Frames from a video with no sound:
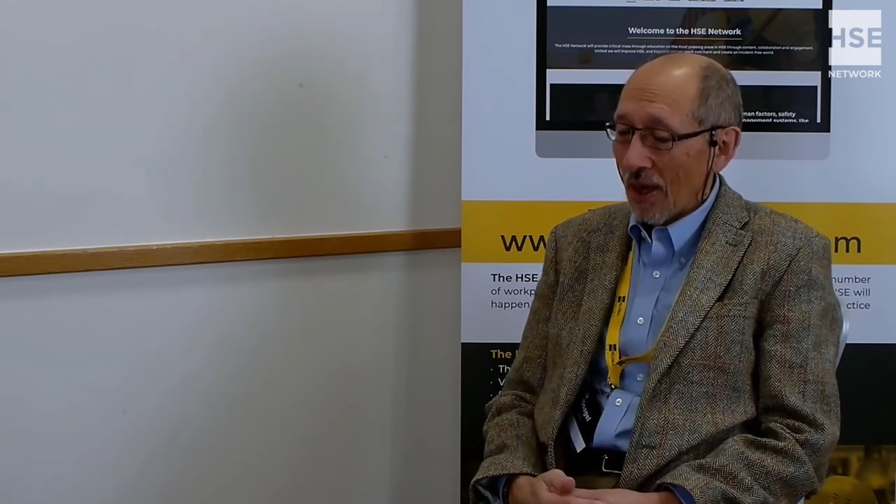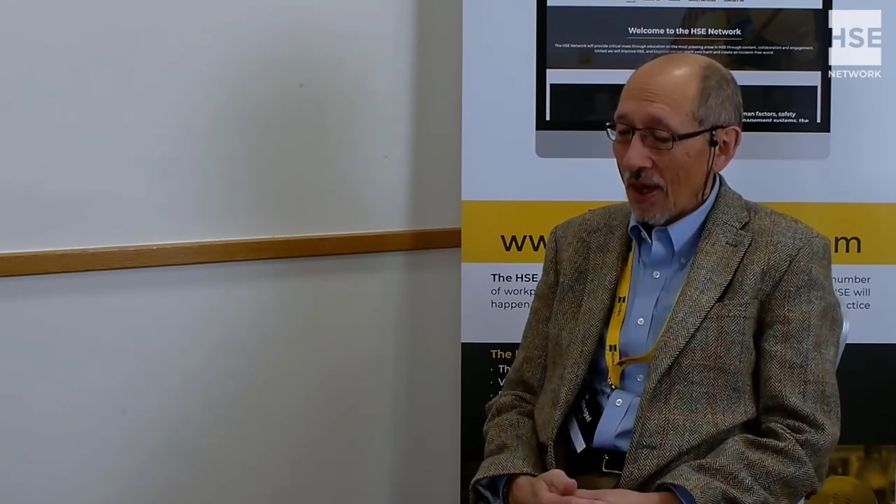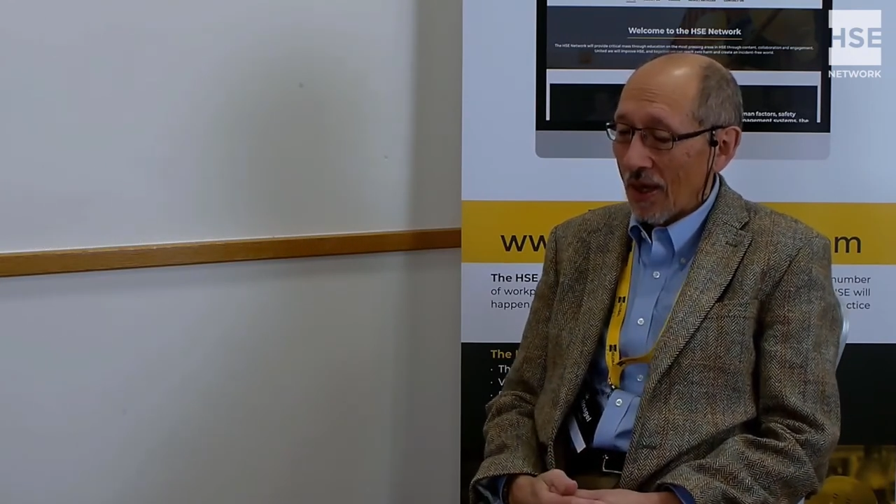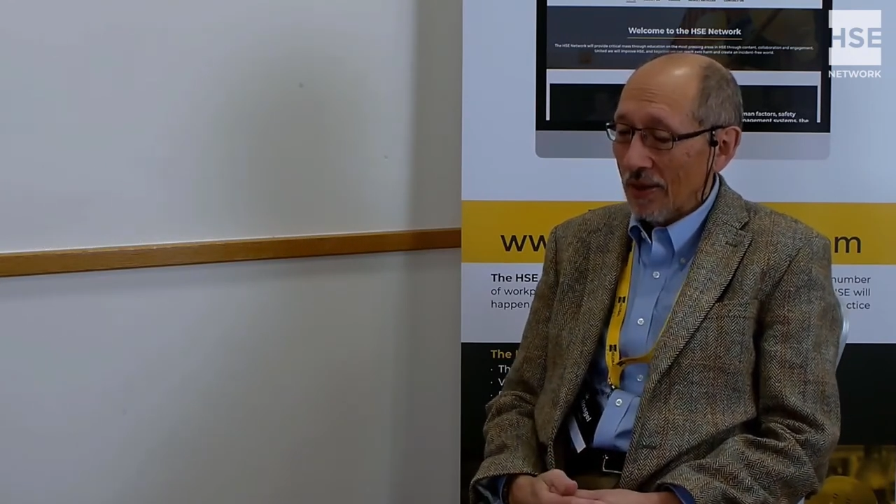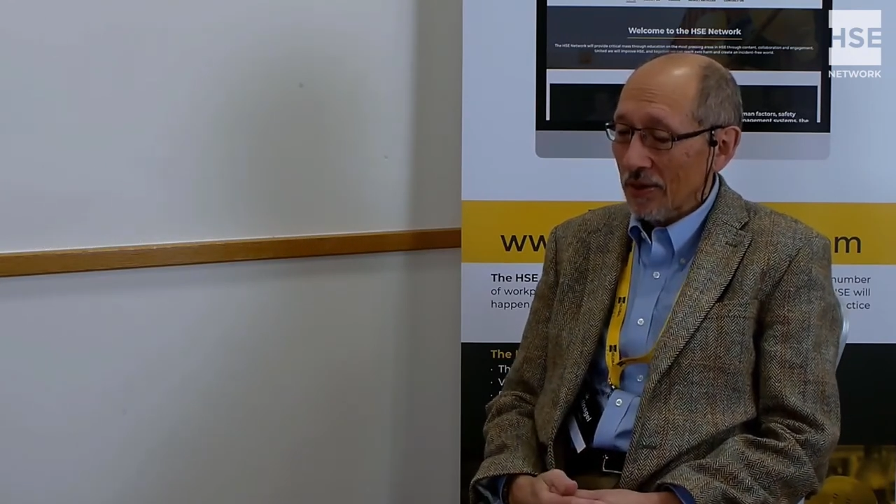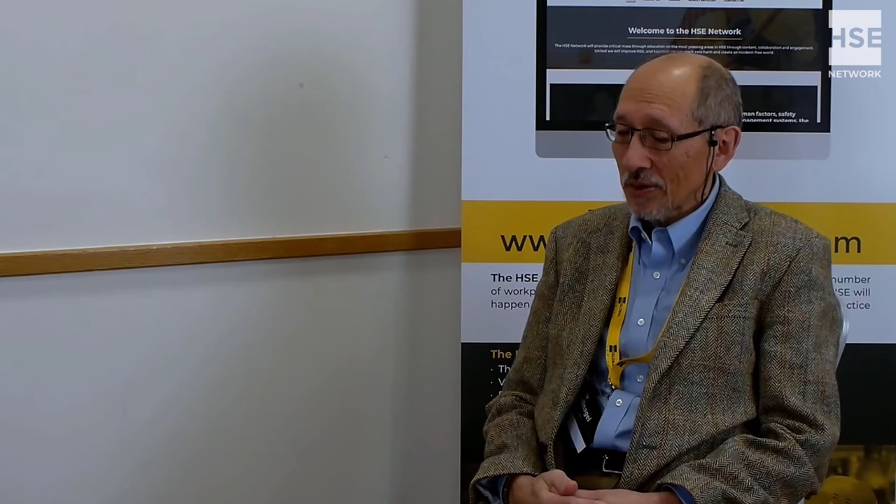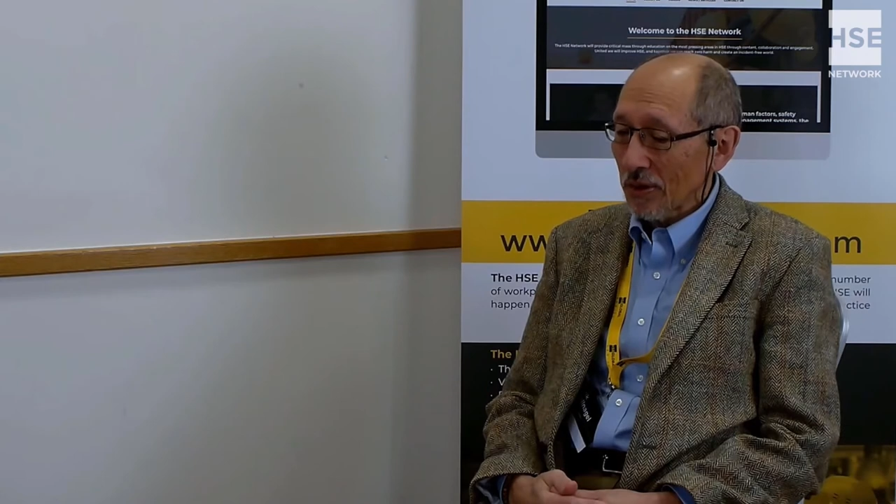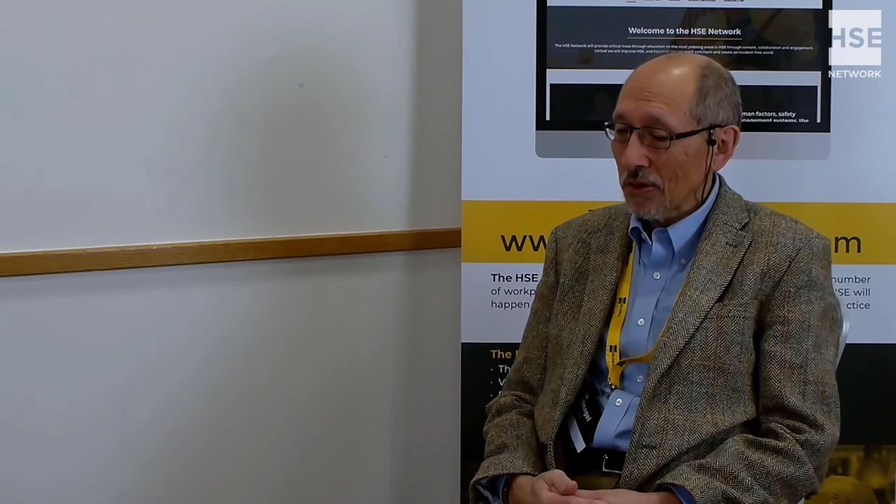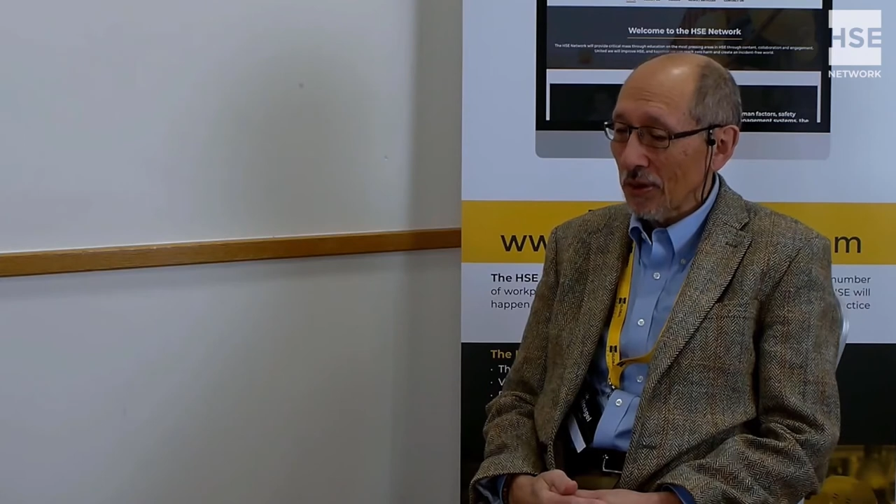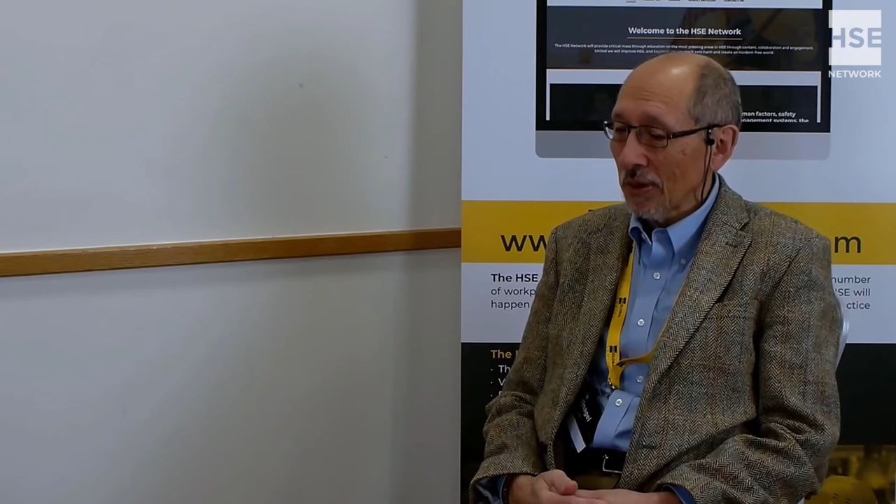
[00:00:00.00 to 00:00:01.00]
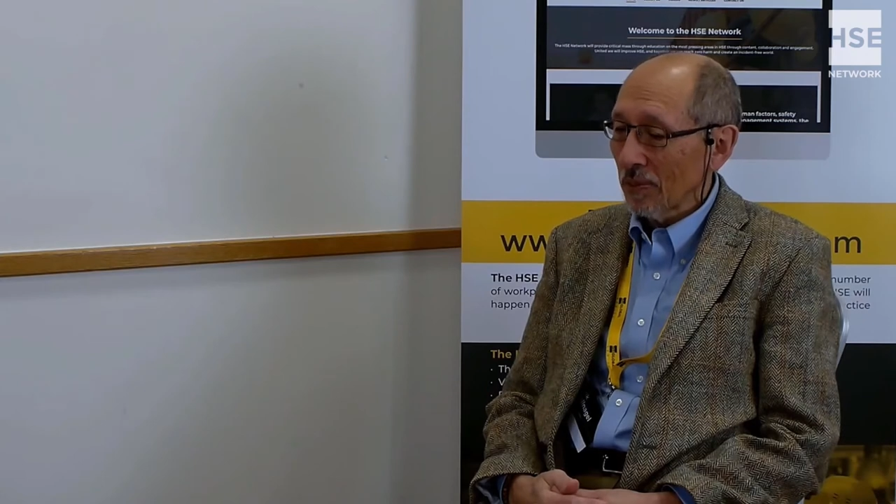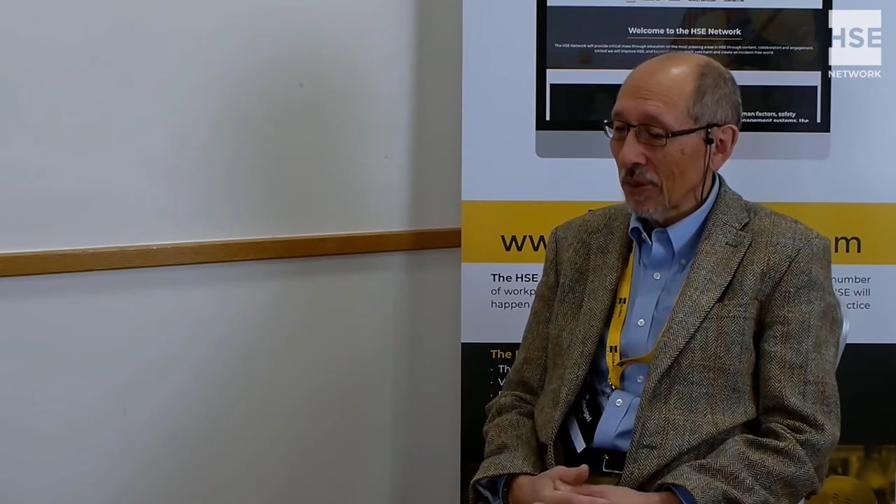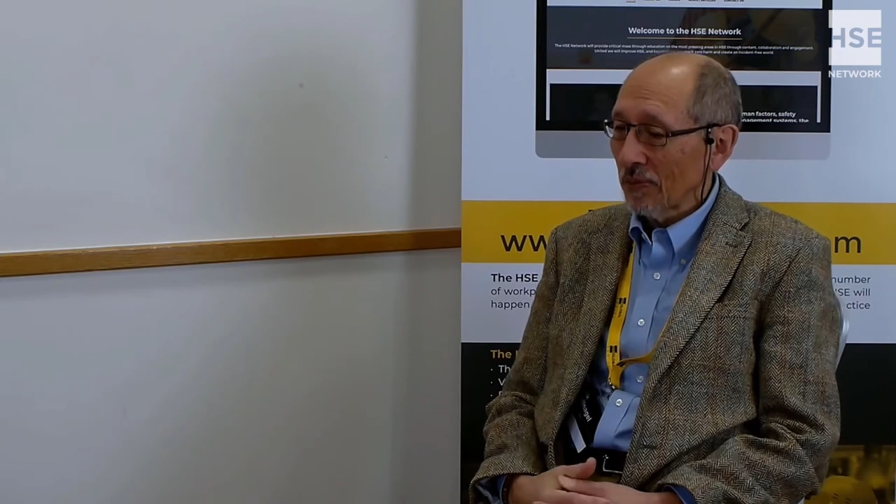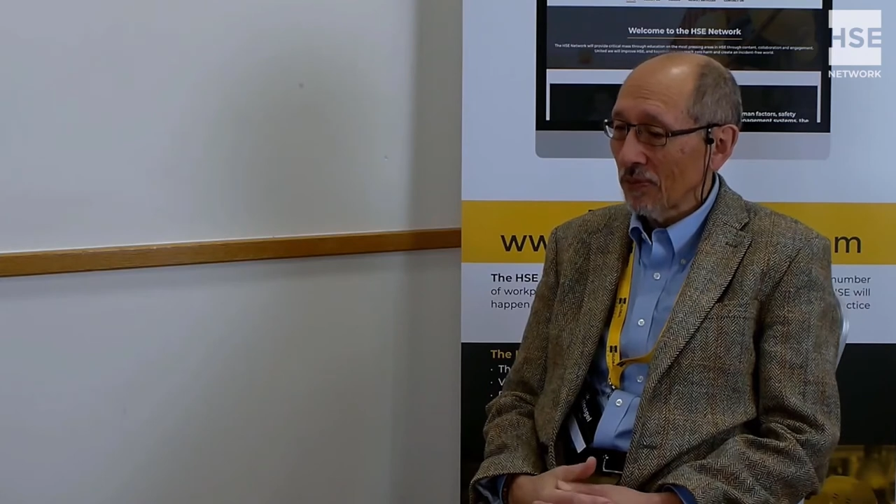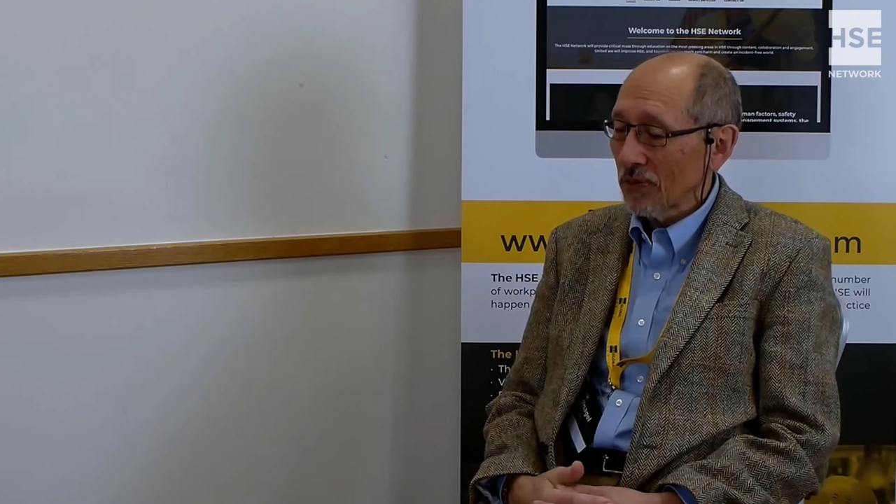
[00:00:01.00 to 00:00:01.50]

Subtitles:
And traditionally, we've